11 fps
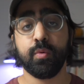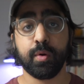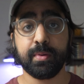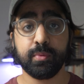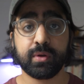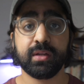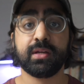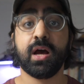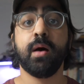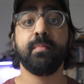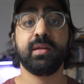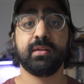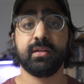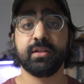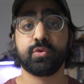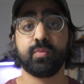where people can come in and
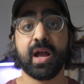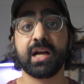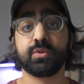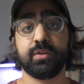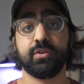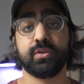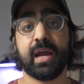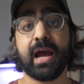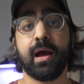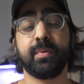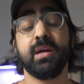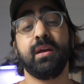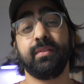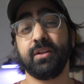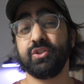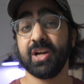interact with your app,
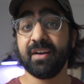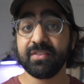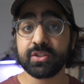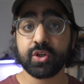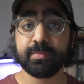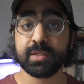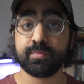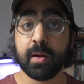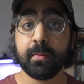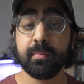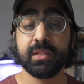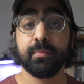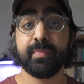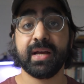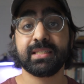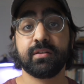then JavaScript is probably the
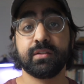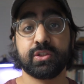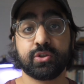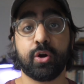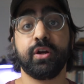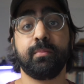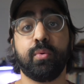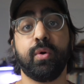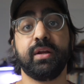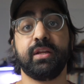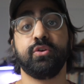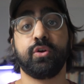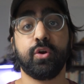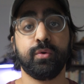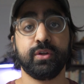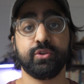best starting point in your
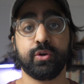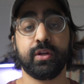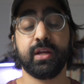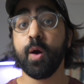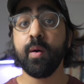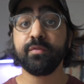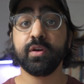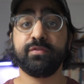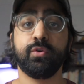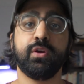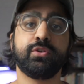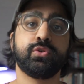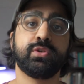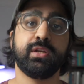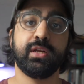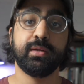coding journey. However, if you're
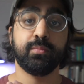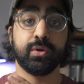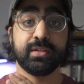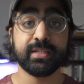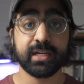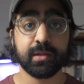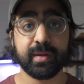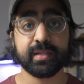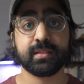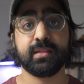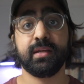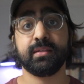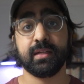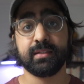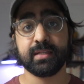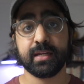interested in more database things
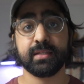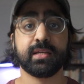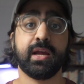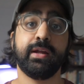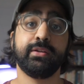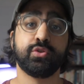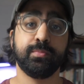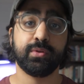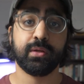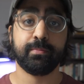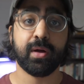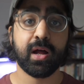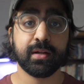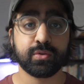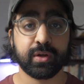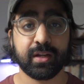like data science or building
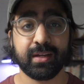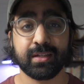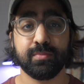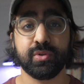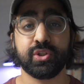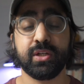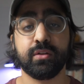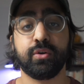bots or getting into machine